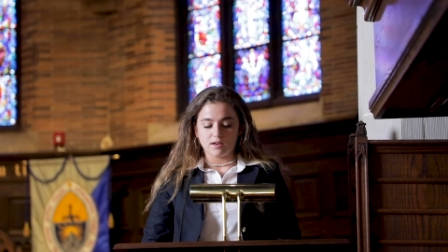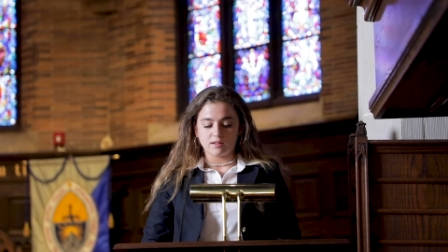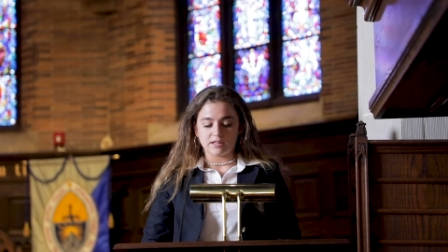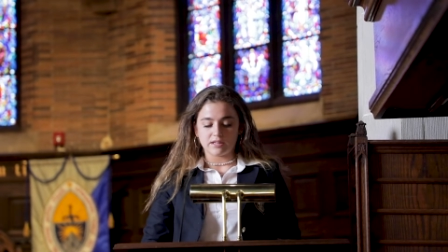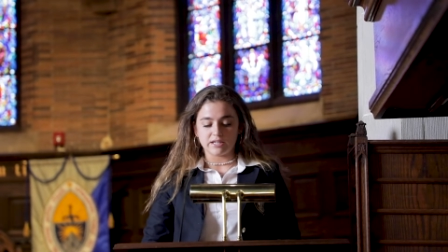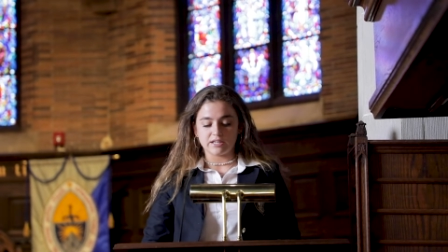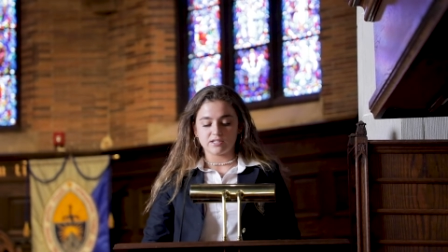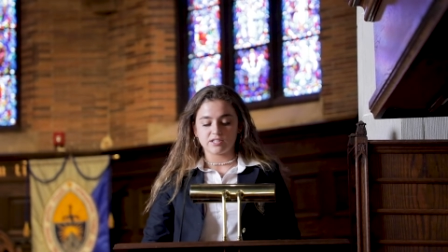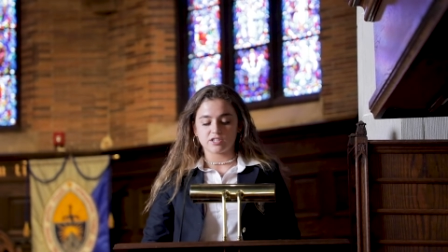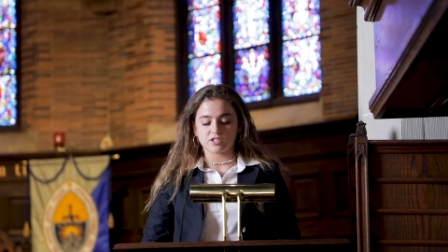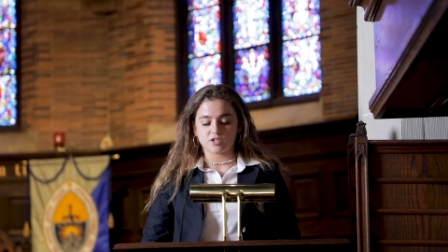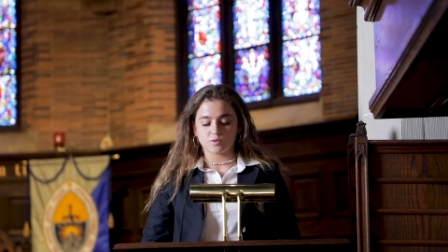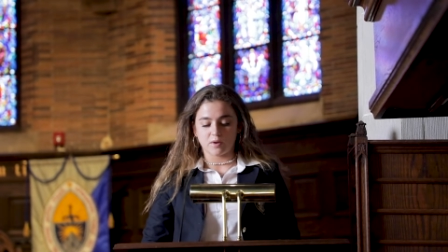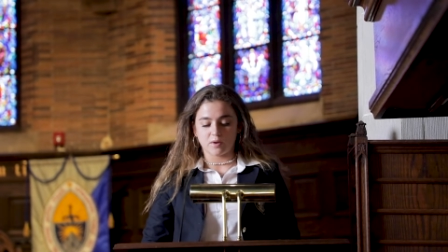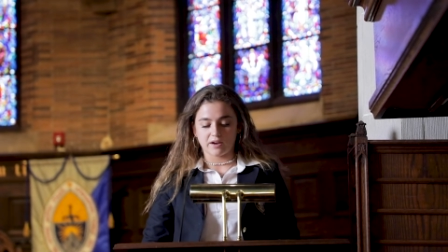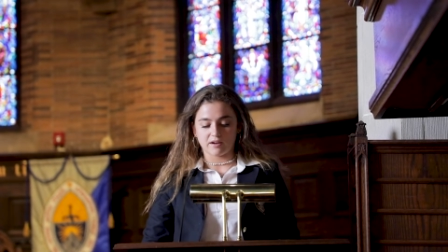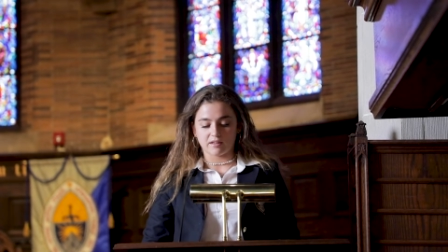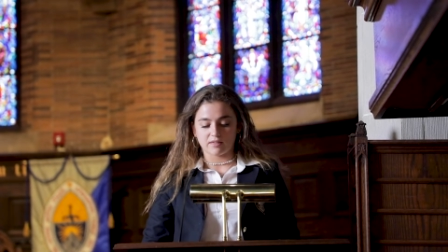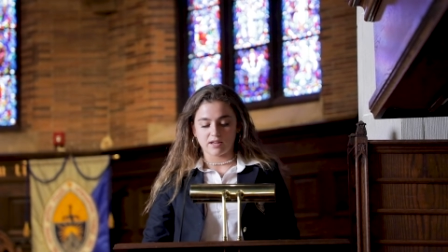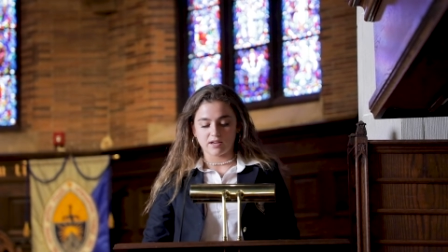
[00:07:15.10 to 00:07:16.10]
The easiest
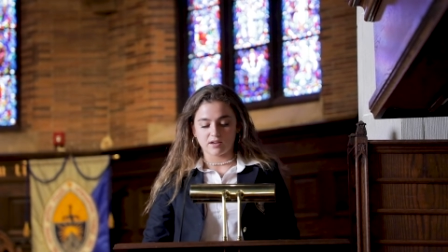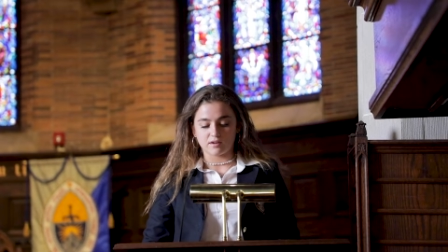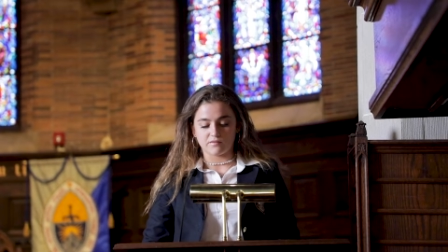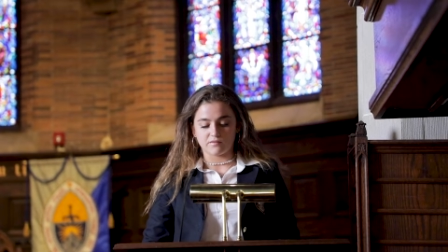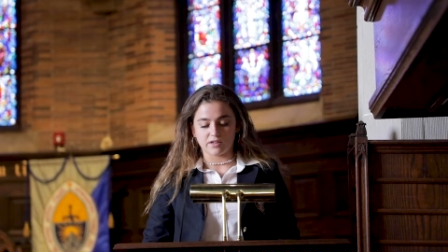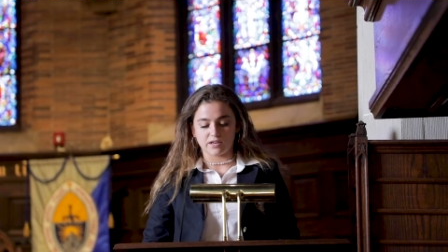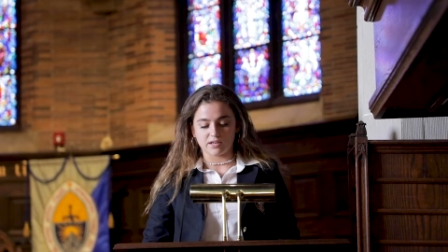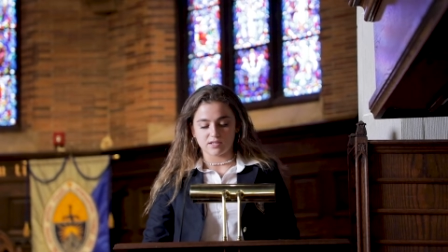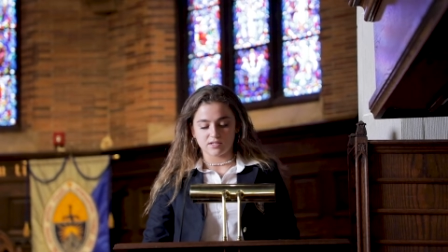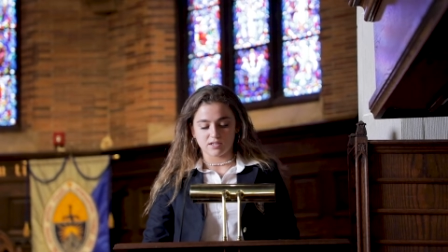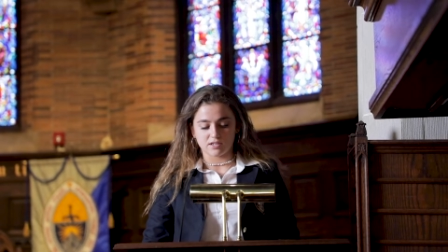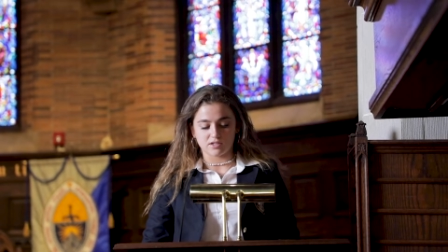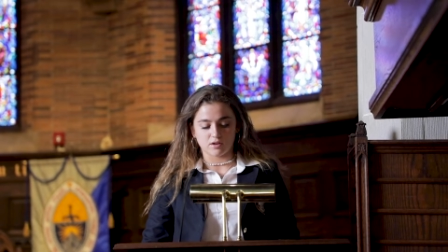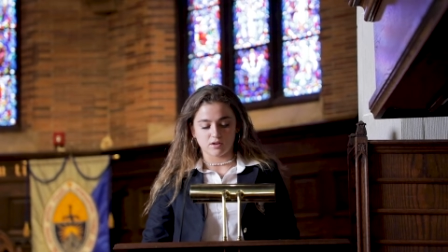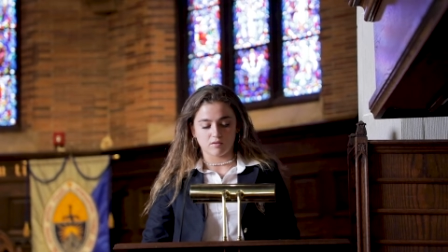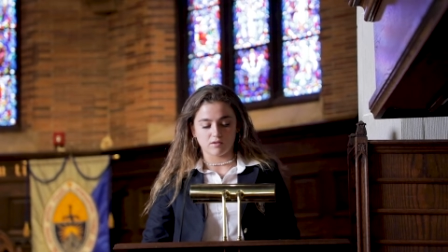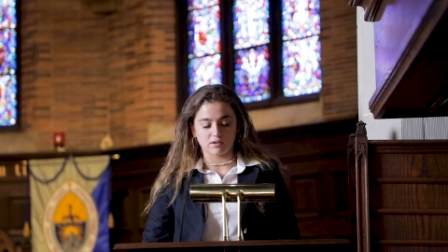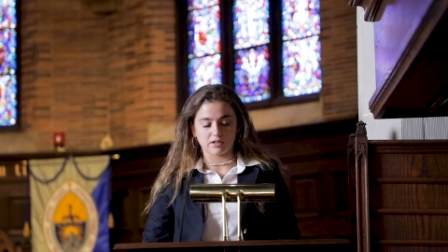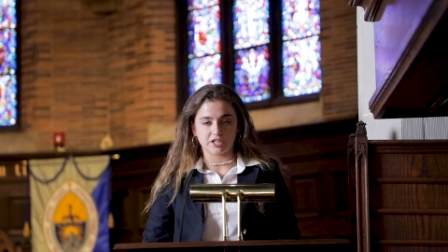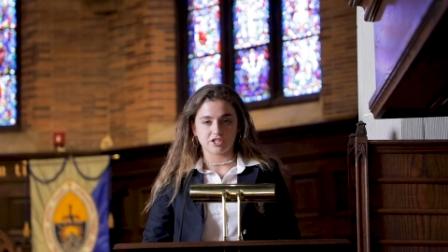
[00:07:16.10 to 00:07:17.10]
way to think of this is
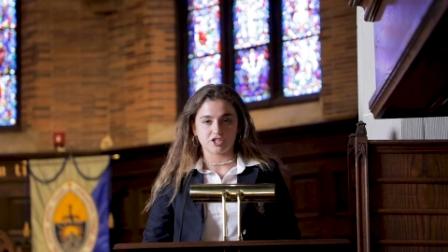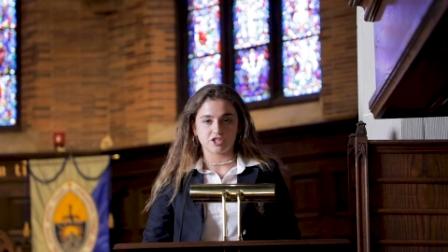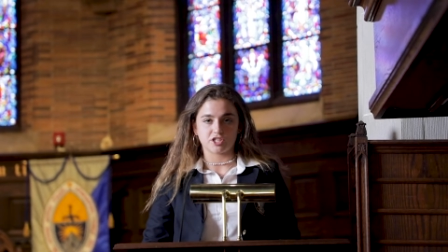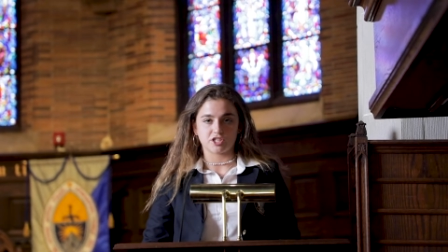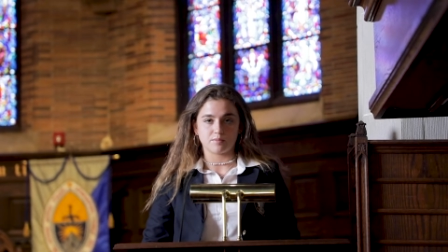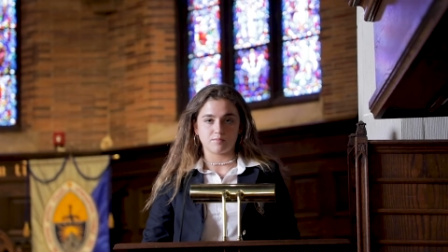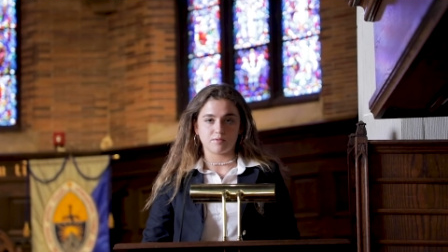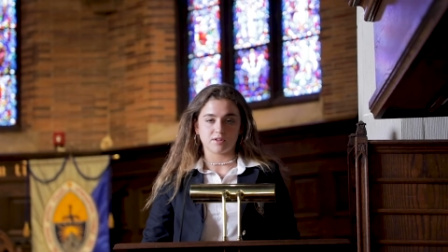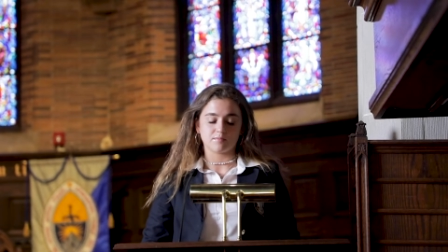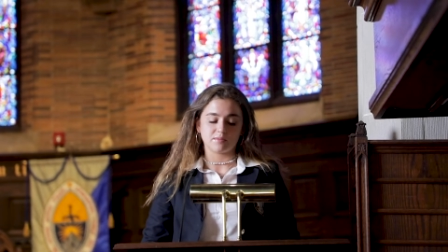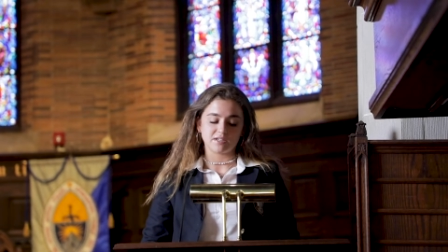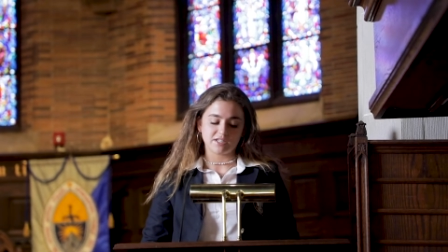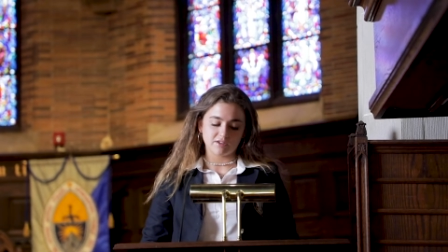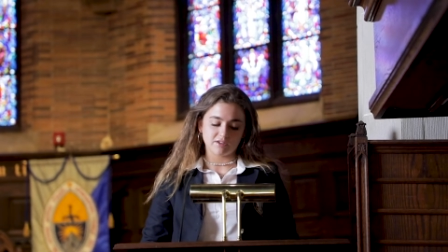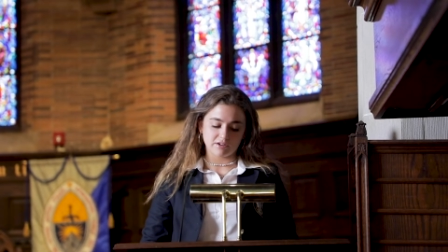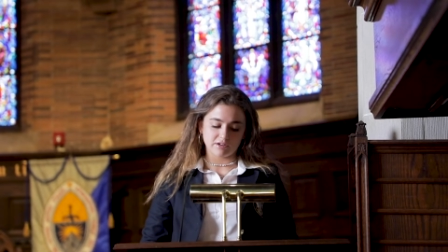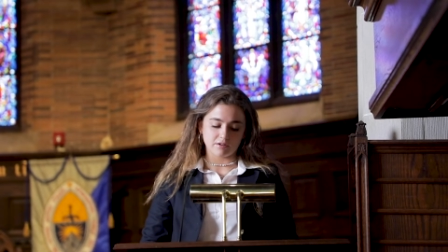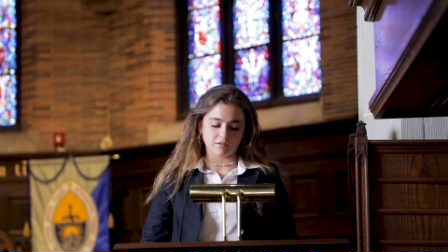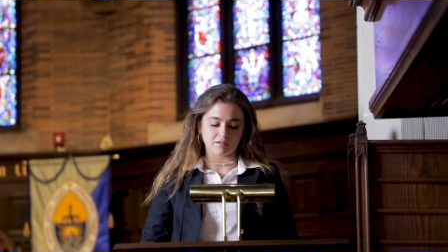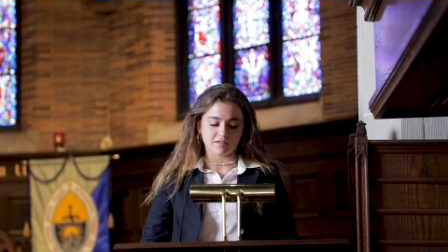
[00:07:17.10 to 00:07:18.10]
our relationship with
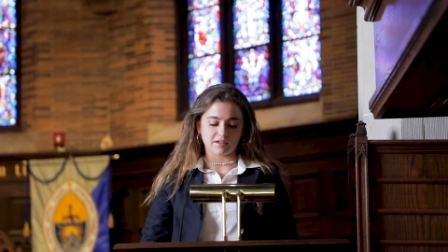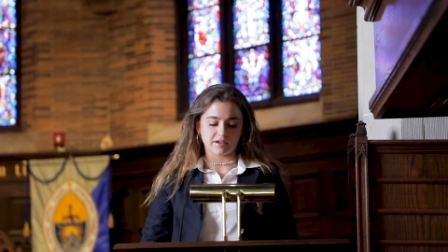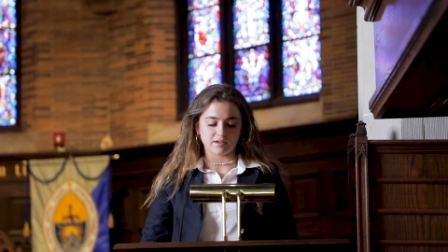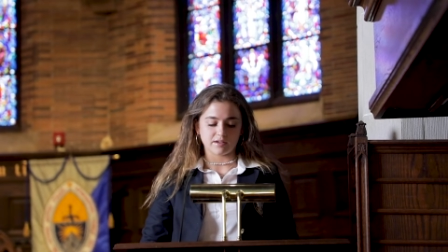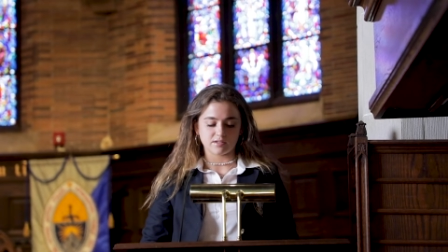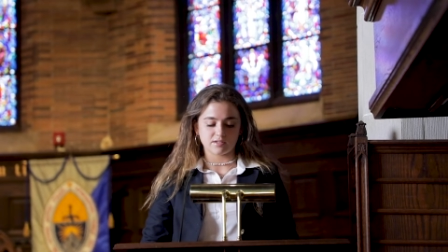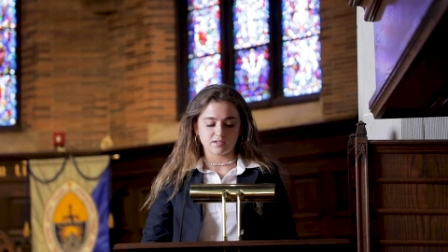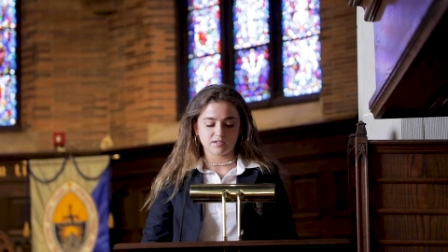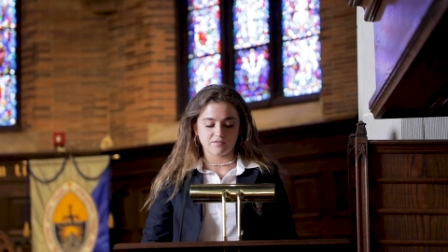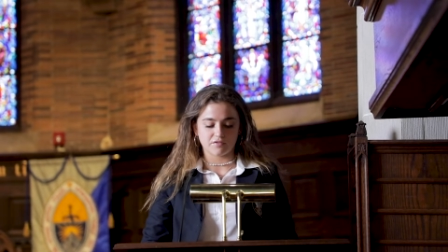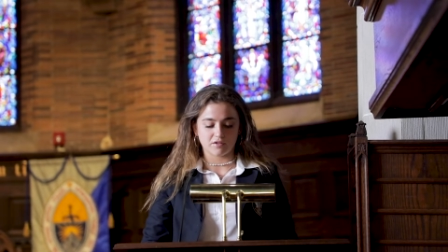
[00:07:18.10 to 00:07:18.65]
material things.